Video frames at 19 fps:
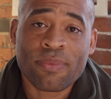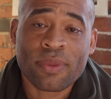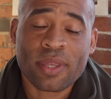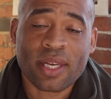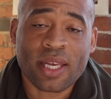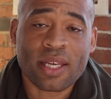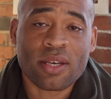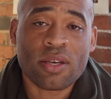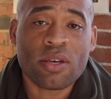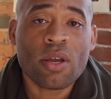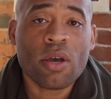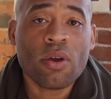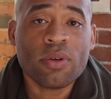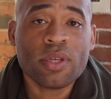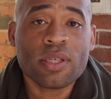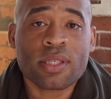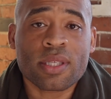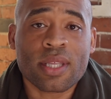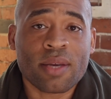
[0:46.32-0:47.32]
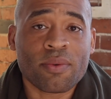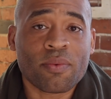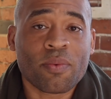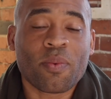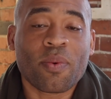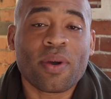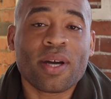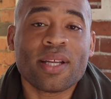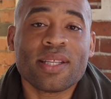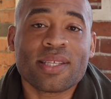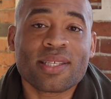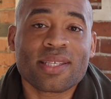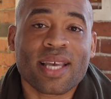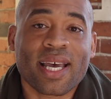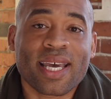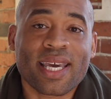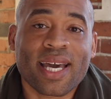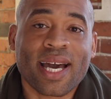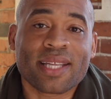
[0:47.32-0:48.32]
And I noticed that once
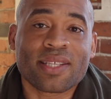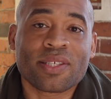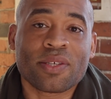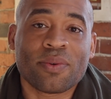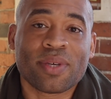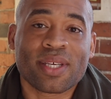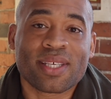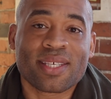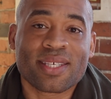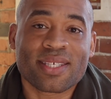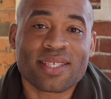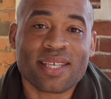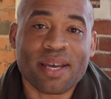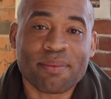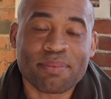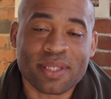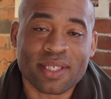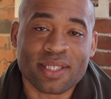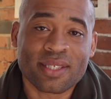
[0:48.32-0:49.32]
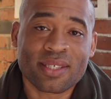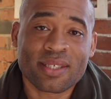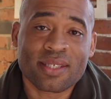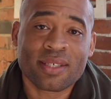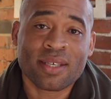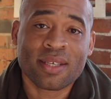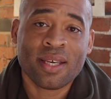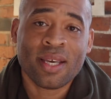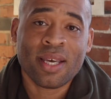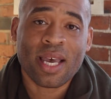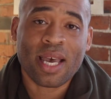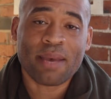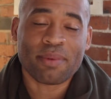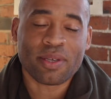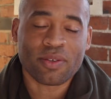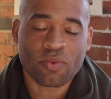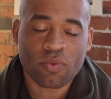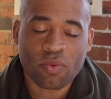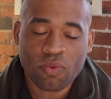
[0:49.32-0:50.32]
I got to acceptance, I
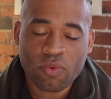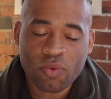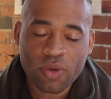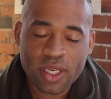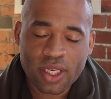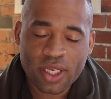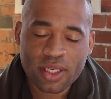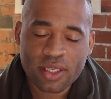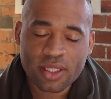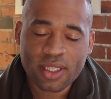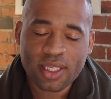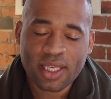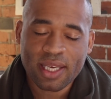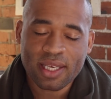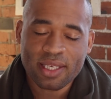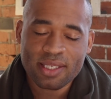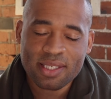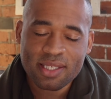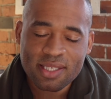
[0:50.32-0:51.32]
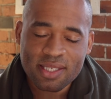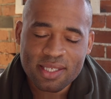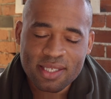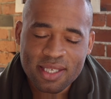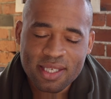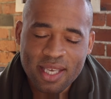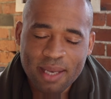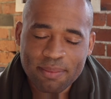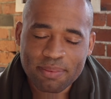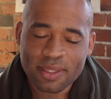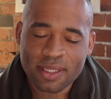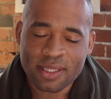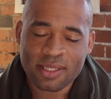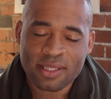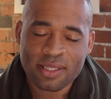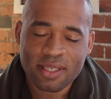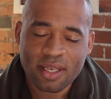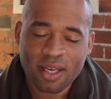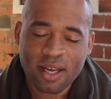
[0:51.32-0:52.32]
mean real
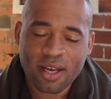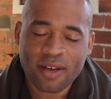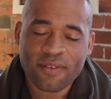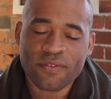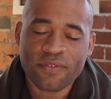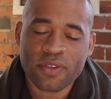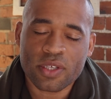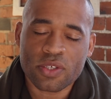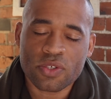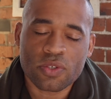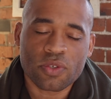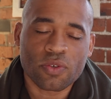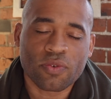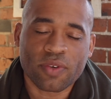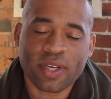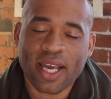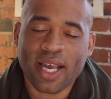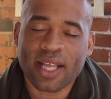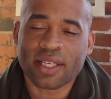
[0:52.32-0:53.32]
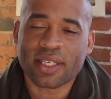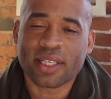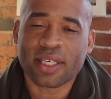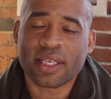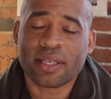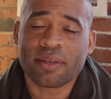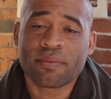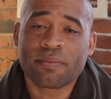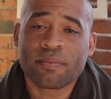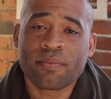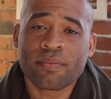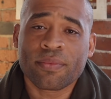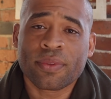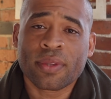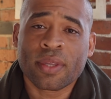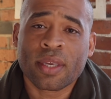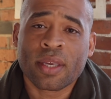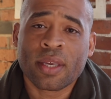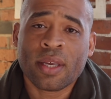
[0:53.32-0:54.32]
acceptance of this new reality,
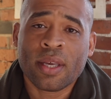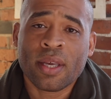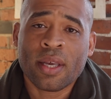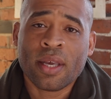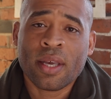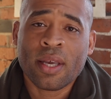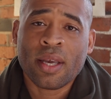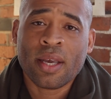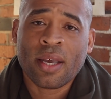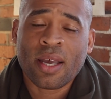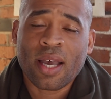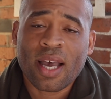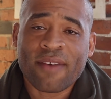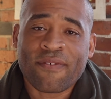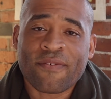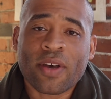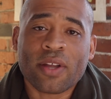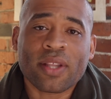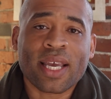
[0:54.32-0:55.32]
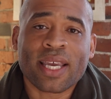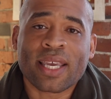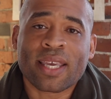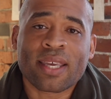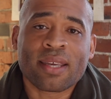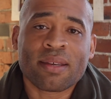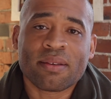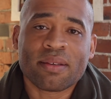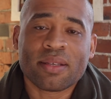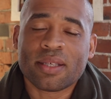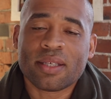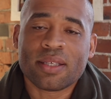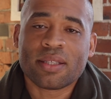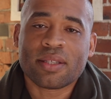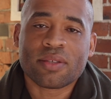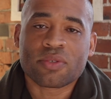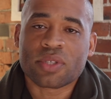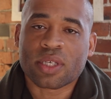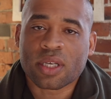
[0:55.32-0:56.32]
I felt like it
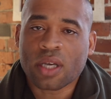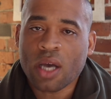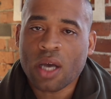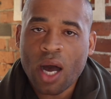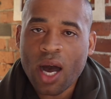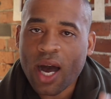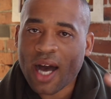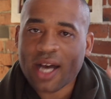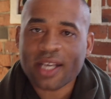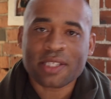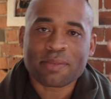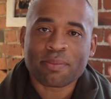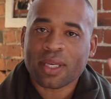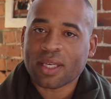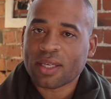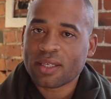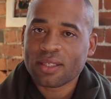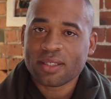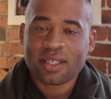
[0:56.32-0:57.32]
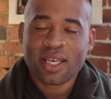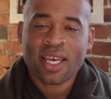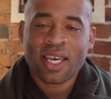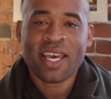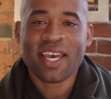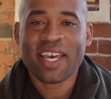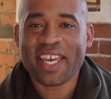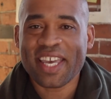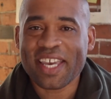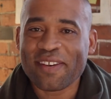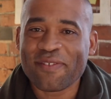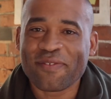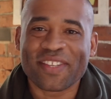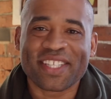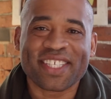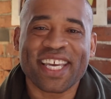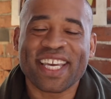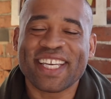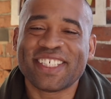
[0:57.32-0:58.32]
was a cosmic
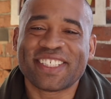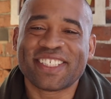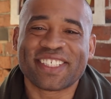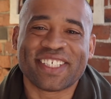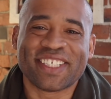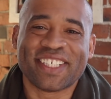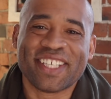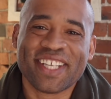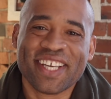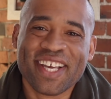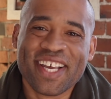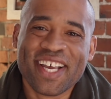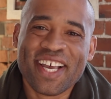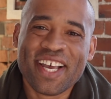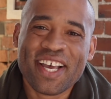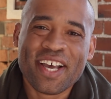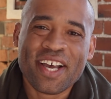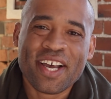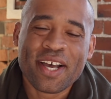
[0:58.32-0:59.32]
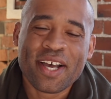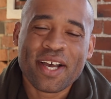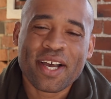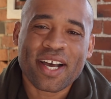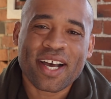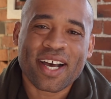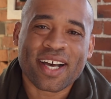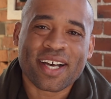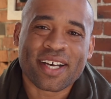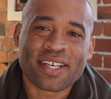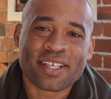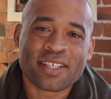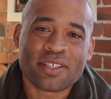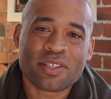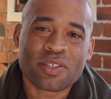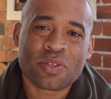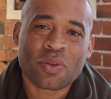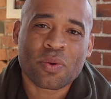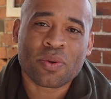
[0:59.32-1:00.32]
invitation
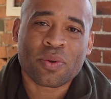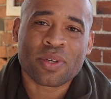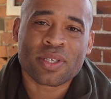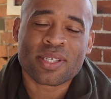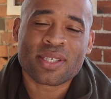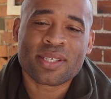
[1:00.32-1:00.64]
towards